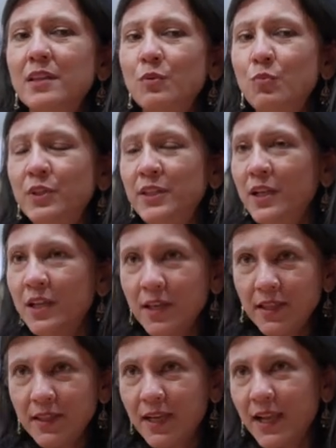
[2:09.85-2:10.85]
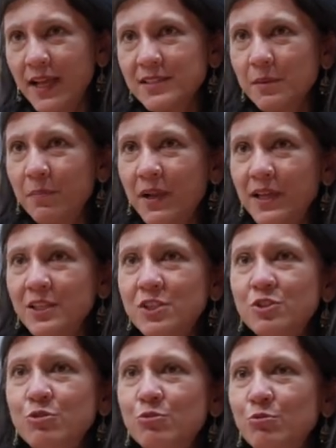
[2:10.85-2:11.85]
what they learn in the class applies
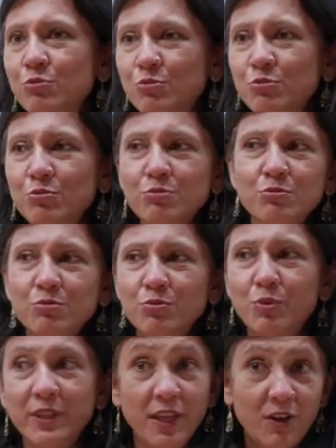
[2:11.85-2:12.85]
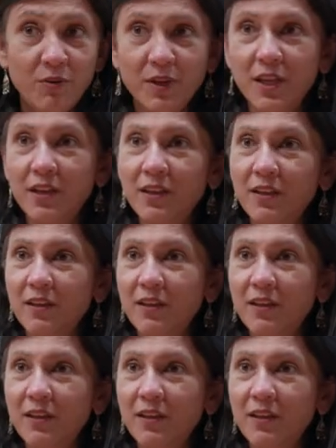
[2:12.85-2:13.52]
to what they're creating.